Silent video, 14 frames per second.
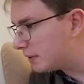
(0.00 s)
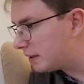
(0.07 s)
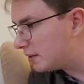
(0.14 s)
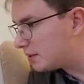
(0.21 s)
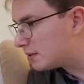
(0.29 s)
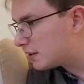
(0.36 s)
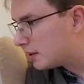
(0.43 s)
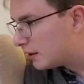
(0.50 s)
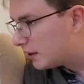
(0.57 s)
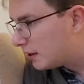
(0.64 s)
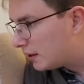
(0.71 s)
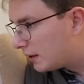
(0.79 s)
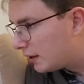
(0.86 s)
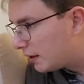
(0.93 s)
bit.
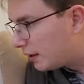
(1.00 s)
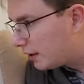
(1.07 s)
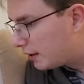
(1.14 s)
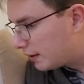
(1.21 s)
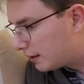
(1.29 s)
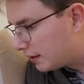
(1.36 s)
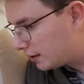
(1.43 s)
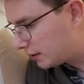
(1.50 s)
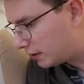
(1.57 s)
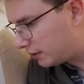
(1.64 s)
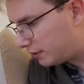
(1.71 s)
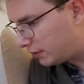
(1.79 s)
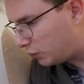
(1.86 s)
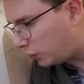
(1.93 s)
Go
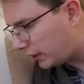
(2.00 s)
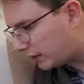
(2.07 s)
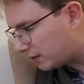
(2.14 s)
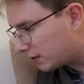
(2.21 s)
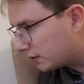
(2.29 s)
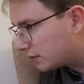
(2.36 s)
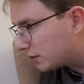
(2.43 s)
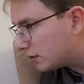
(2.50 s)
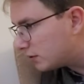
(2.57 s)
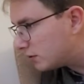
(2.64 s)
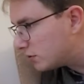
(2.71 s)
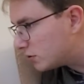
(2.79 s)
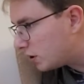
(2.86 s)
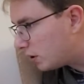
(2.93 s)
for the wings
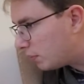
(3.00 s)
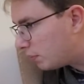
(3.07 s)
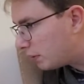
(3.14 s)
on top.